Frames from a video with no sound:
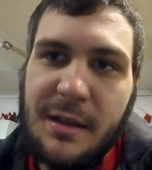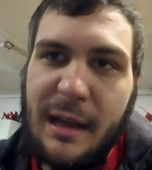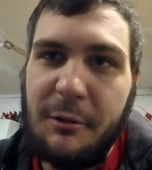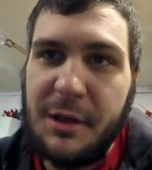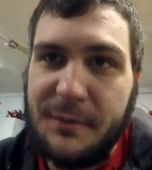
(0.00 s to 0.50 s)

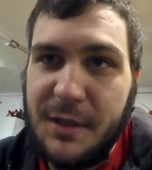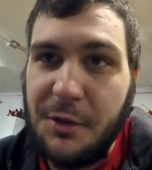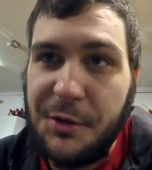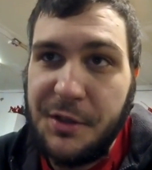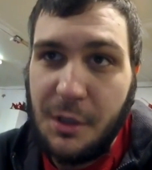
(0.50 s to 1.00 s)
that would have
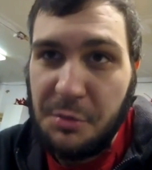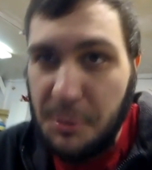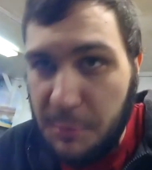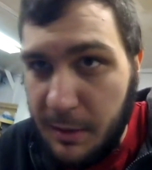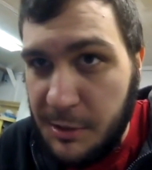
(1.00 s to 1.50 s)
killed the
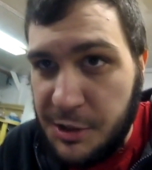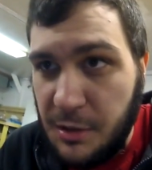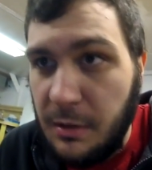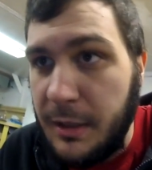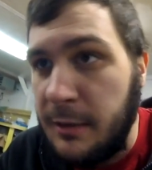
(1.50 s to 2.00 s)
turbo
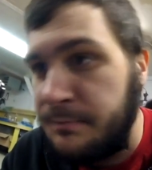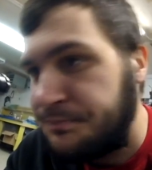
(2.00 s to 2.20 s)
prematurely.